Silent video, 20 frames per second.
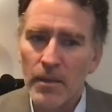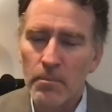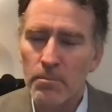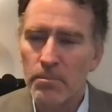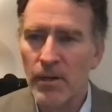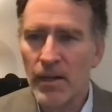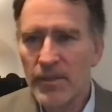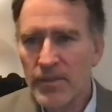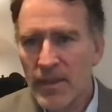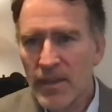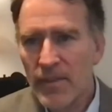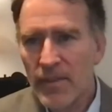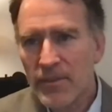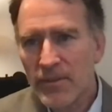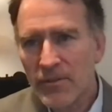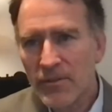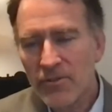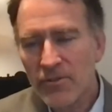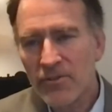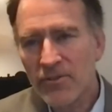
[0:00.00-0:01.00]
but that
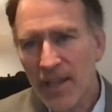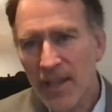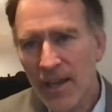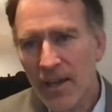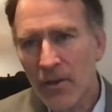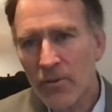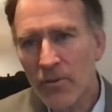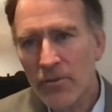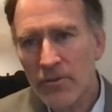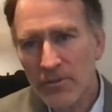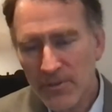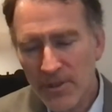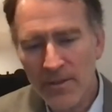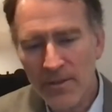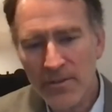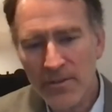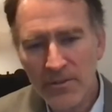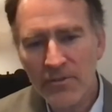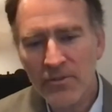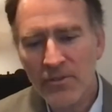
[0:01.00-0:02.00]
the South,
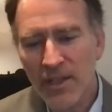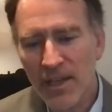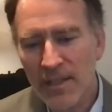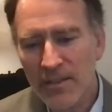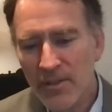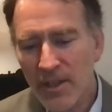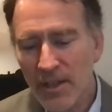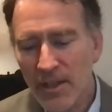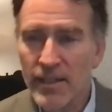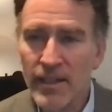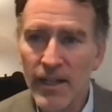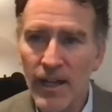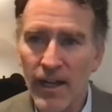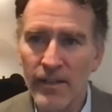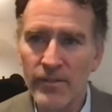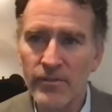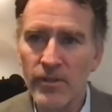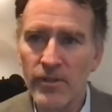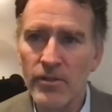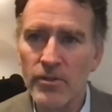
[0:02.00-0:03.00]
Southern states had a
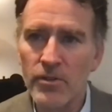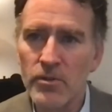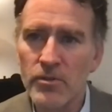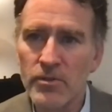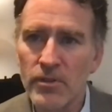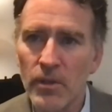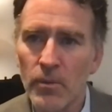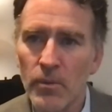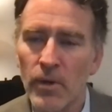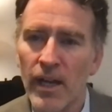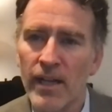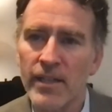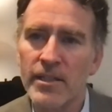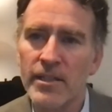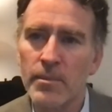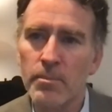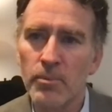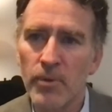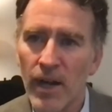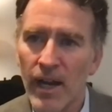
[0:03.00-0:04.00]
constitutional right
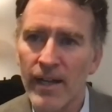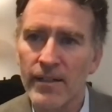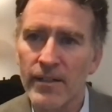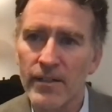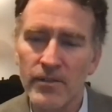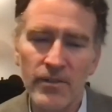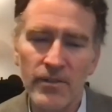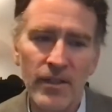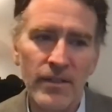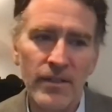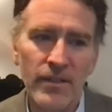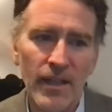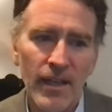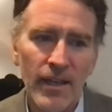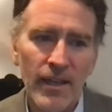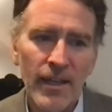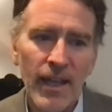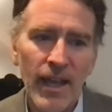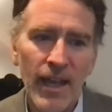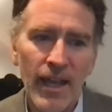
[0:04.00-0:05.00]
to practice it,
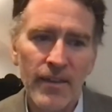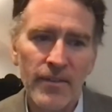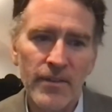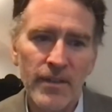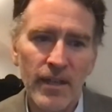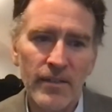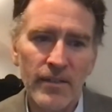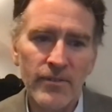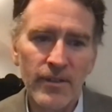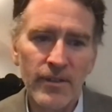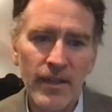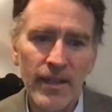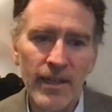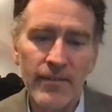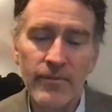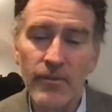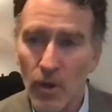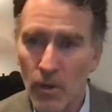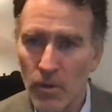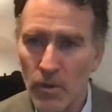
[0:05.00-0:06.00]
and that
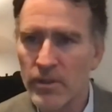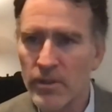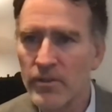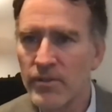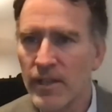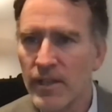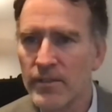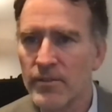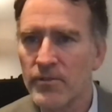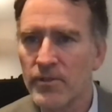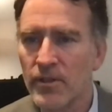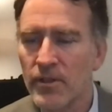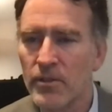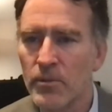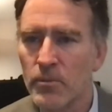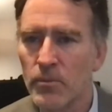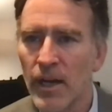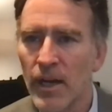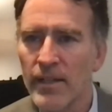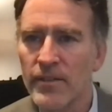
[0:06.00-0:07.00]
slave owners had
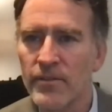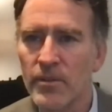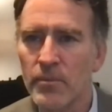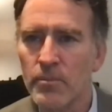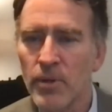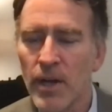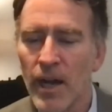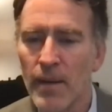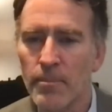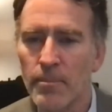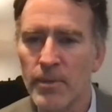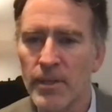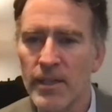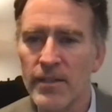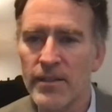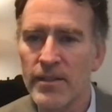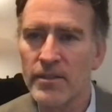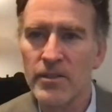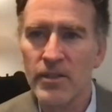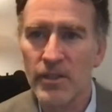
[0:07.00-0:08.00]
certain rights and property
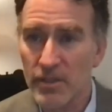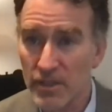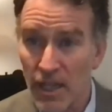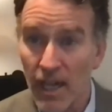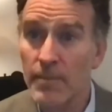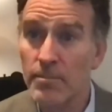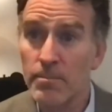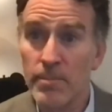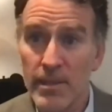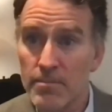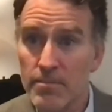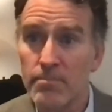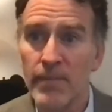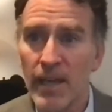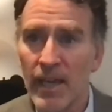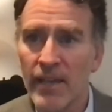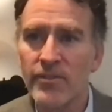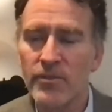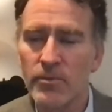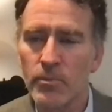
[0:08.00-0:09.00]
that could not be
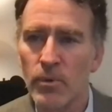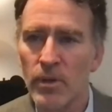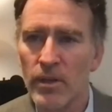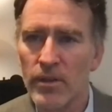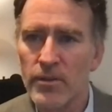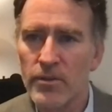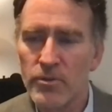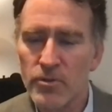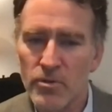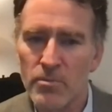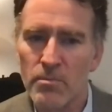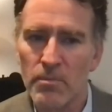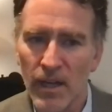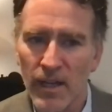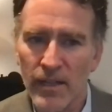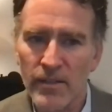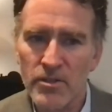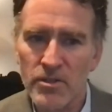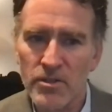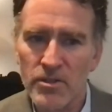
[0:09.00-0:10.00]
messed with too
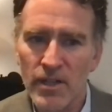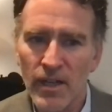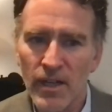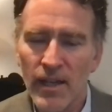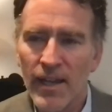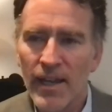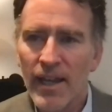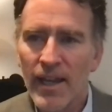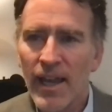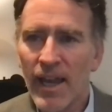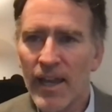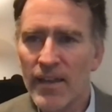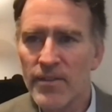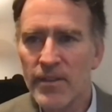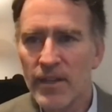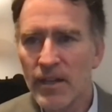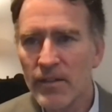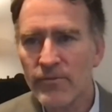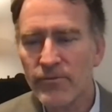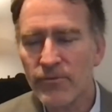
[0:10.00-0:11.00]
much. And
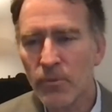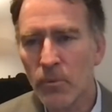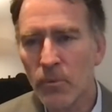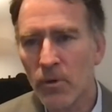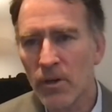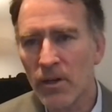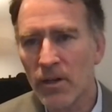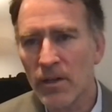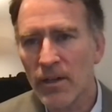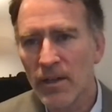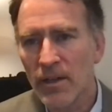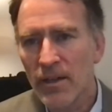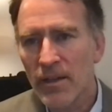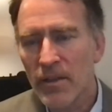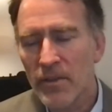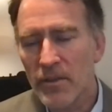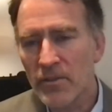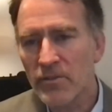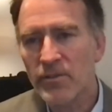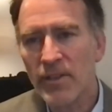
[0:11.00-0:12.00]
therefore,
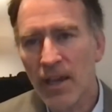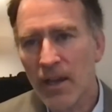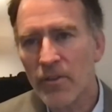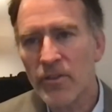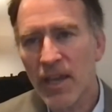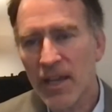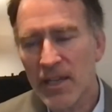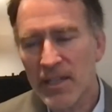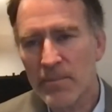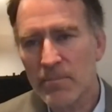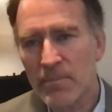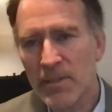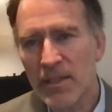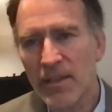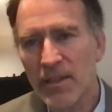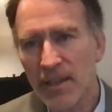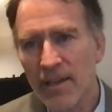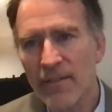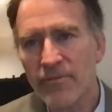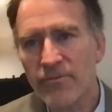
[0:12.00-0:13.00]
the South had to be
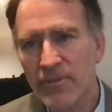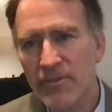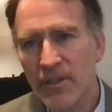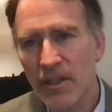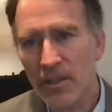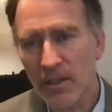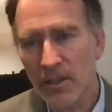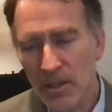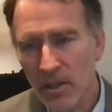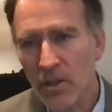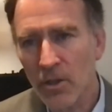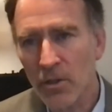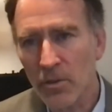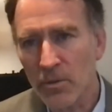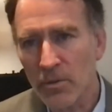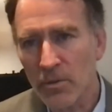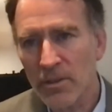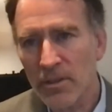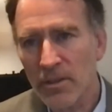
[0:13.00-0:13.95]
left alone